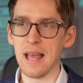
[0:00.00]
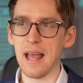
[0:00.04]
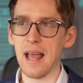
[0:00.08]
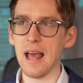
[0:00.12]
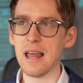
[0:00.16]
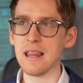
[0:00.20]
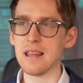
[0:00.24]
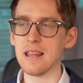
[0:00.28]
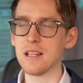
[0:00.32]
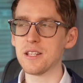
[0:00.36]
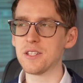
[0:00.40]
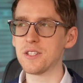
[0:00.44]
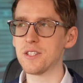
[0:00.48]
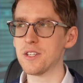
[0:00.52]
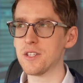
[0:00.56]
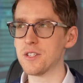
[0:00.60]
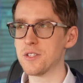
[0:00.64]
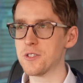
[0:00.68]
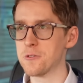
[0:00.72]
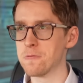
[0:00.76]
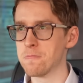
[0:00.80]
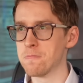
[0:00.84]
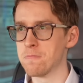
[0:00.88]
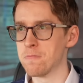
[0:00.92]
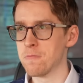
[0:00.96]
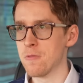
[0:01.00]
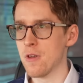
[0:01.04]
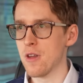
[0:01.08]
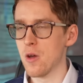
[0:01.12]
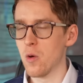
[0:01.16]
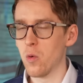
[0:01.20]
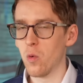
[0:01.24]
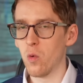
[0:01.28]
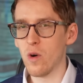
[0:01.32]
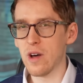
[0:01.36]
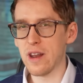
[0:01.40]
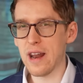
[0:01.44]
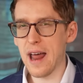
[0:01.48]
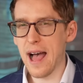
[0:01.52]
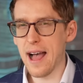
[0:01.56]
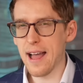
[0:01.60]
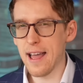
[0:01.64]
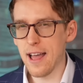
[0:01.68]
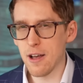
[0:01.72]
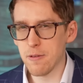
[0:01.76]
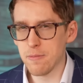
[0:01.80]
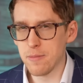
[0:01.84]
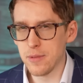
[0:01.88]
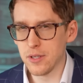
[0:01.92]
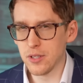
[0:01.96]
And this is what I
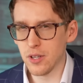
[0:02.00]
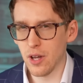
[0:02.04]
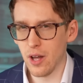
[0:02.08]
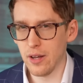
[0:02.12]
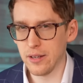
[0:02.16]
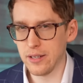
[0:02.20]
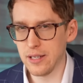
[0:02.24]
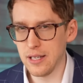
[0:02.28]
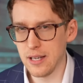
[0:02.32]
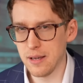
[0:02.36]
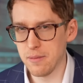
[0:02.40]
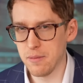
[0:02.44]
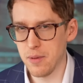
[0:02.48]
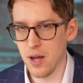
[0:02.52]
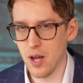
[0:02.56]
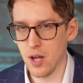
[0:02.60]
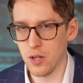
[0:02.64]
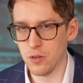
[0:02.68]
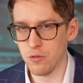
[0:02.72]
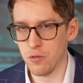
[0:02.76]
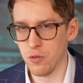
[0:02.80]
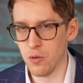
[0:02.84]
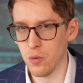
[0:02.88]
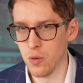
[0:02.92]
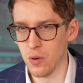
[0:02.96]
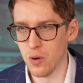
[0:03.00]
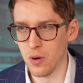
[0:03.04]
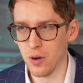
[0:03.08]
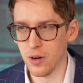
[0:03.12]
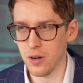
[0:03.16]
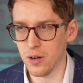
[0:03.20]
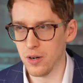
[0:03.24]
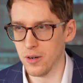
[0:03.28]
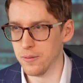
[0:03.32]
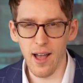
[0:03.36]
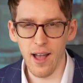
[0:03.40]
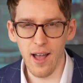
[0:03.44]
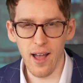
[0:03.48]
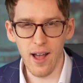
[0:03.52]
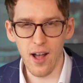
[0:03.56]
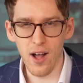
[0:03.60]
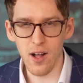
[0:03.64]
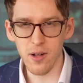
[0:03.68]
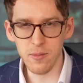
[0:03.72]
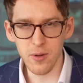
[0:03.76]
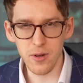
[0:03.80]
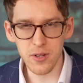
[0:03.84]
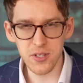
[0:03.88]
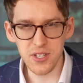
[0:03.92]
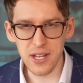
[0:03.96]
have been talking about for
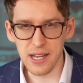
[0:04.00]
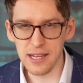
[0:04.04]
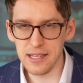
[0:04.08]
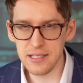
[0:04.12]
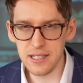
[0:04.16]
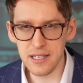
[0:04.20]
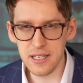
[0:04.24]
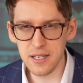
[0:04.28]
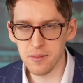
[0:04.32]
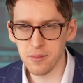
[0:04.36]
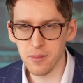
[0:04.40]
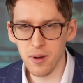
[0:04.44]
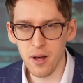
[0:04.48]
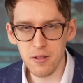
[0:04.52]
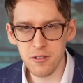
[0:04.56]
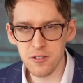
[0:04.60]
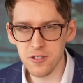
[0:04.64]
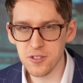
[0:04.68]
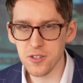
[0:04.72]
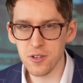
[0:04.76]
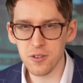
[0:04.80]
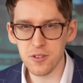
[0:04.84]
almost 18 months or